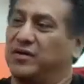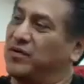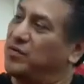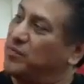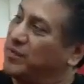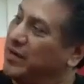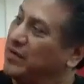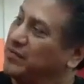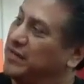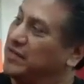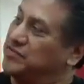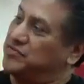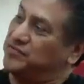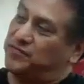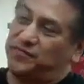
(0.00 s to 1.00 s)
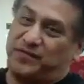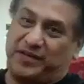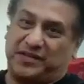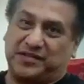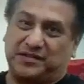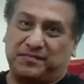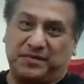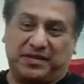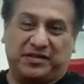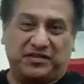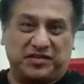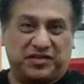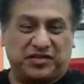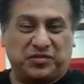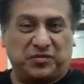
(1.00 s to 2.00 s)
or round out your fist,
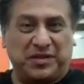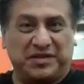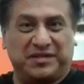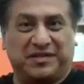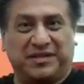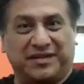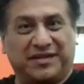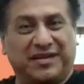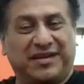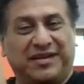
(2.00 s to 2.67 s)
because you're squeezing it,